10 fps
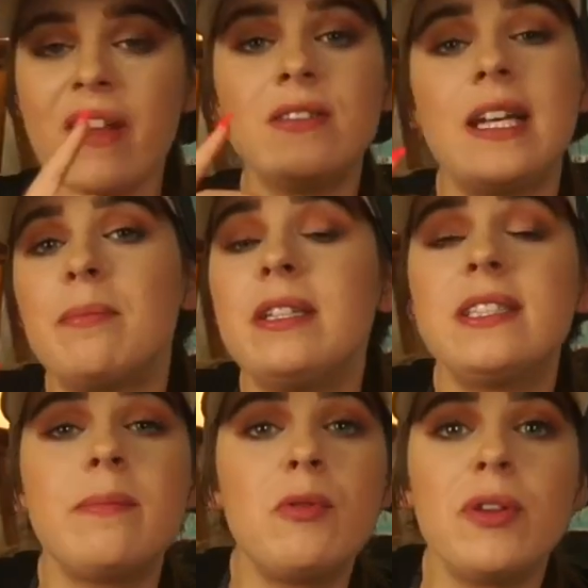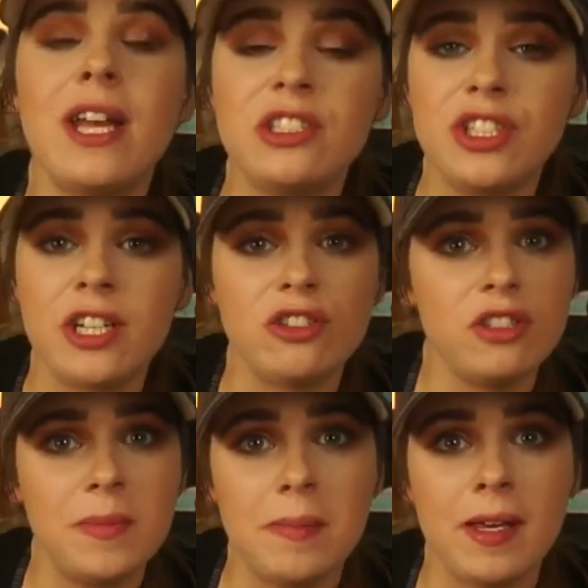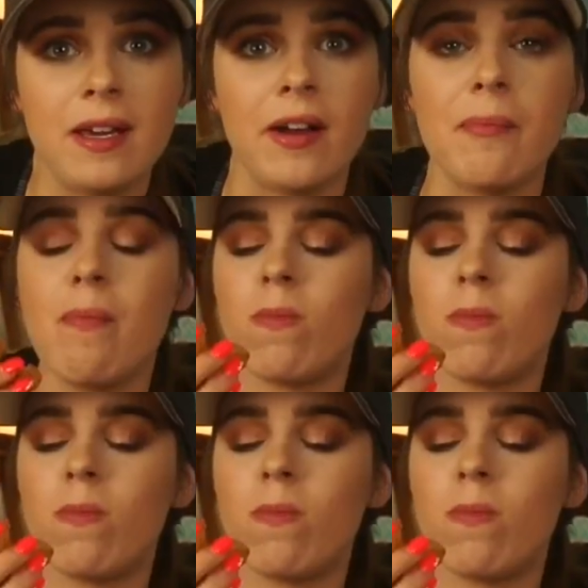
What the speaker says: I was like, please give me one last chance. Just meet me here.